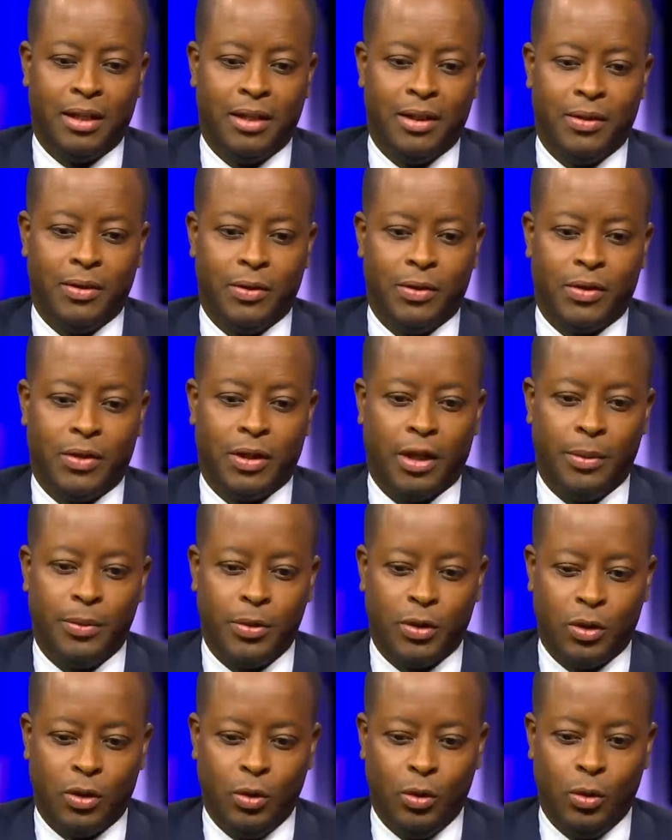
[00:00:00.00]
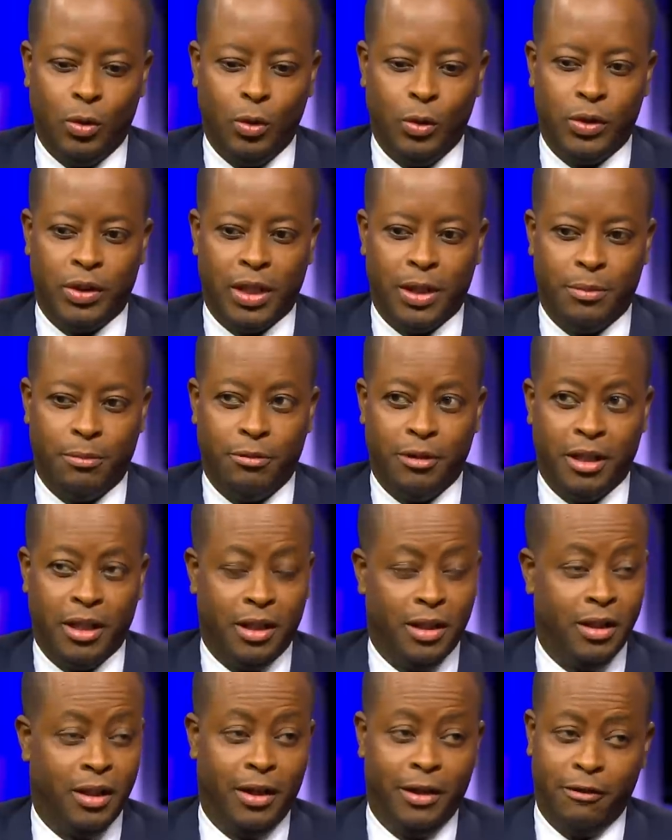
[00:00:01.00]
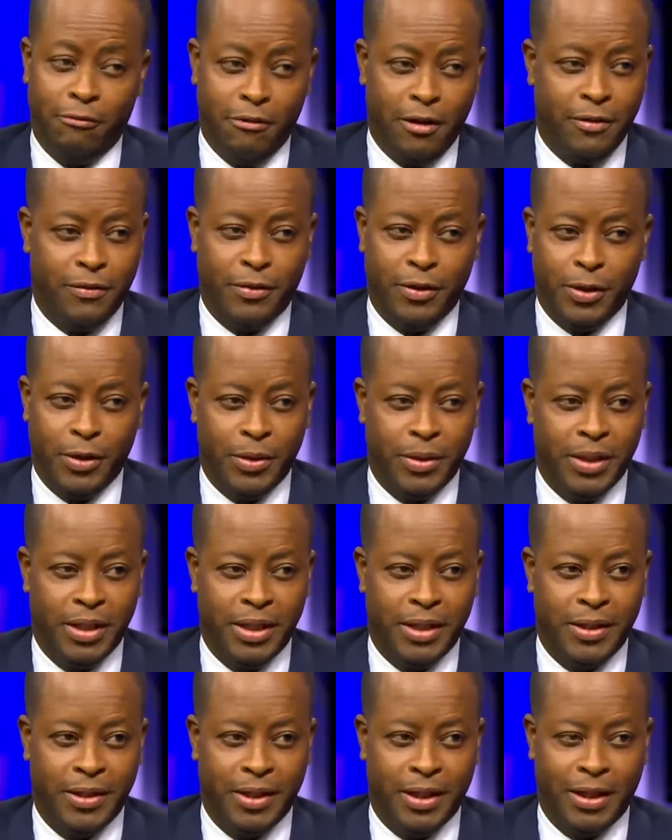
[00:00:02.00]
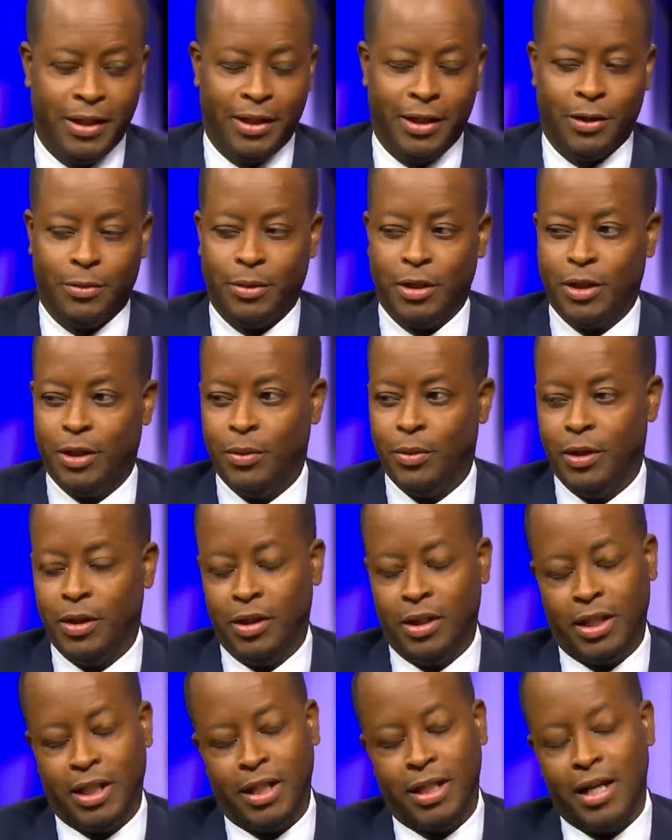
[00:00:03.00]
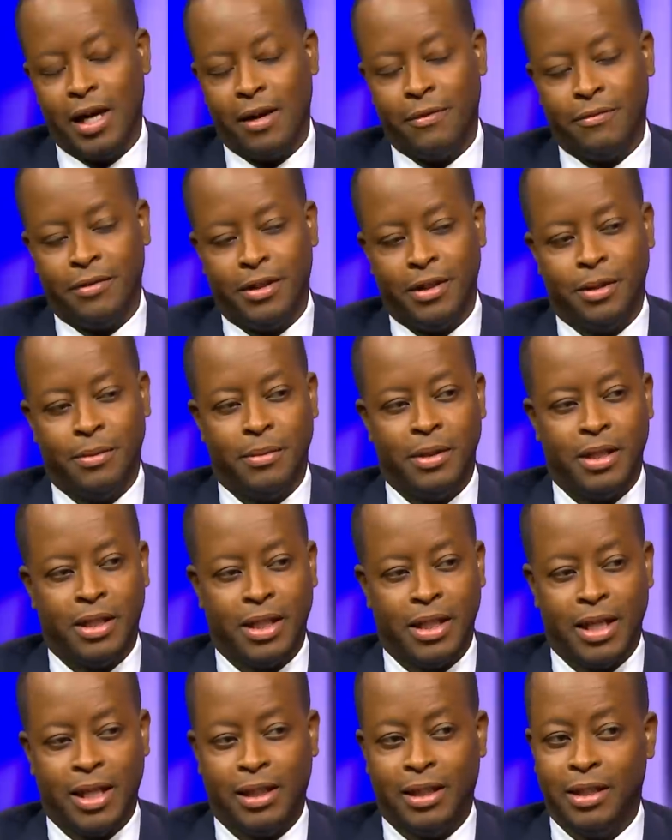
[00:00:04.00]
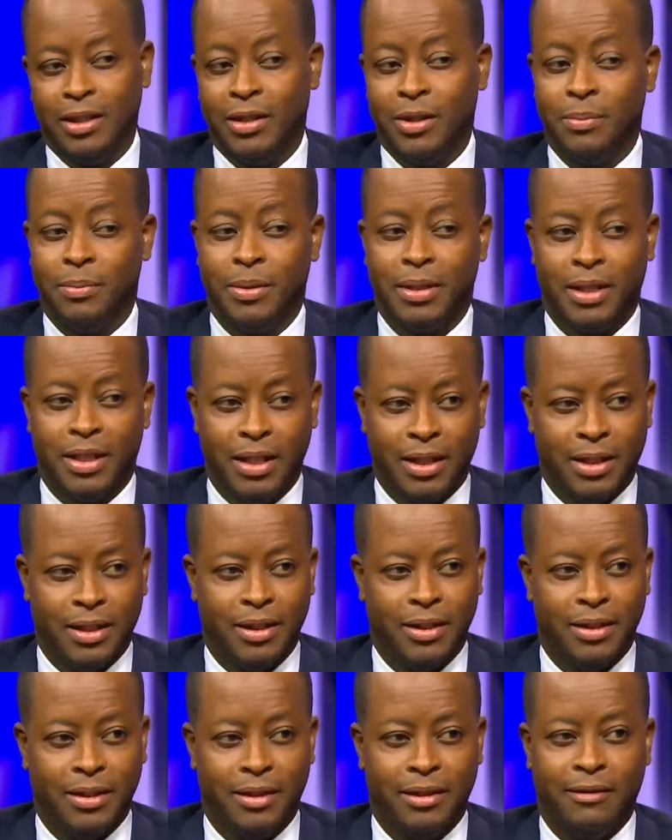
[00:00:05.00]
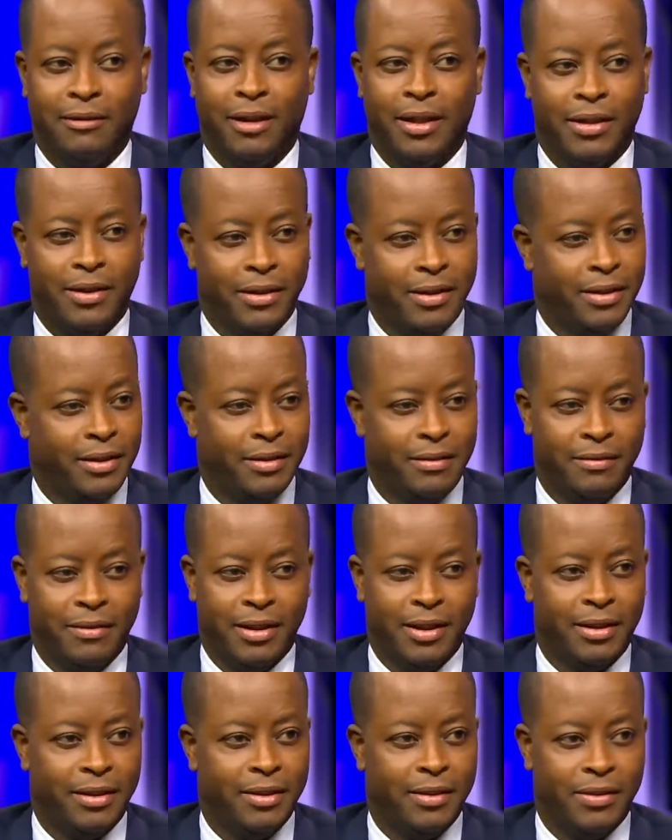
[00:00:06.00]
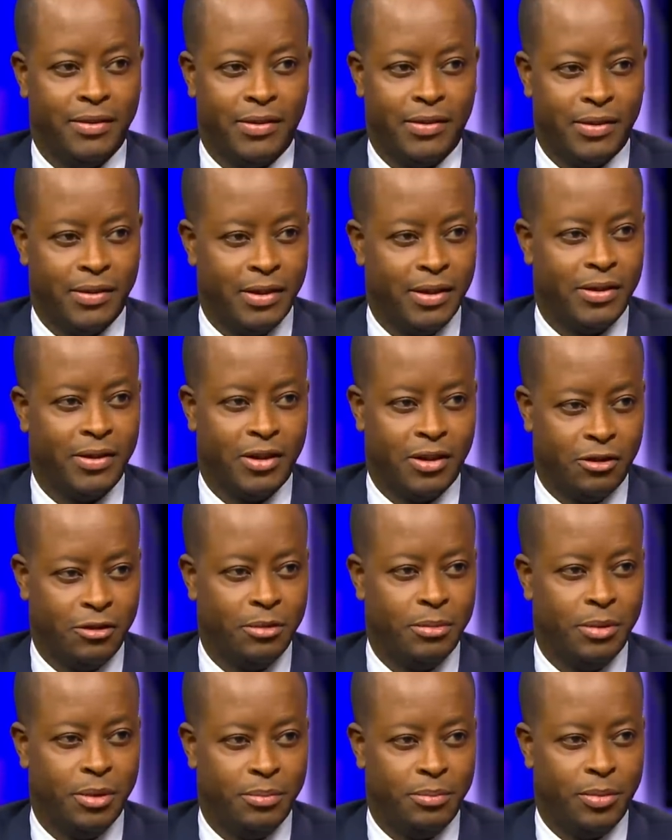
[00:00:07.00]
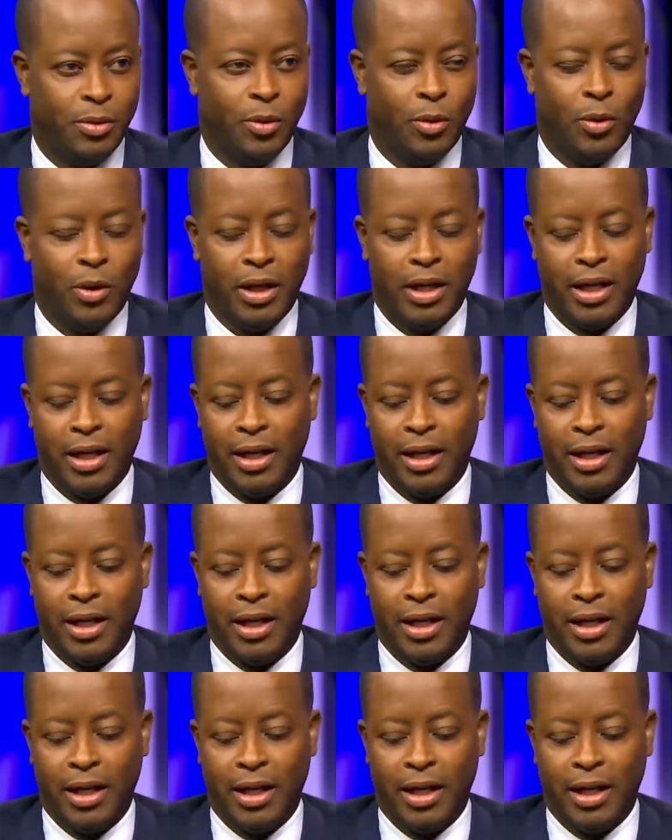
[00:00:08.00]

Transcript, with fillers: you know, some schools that bring a lot of revenue in, and especially when you look at the African American athletes in particular, the graduation rate is extremely poor, and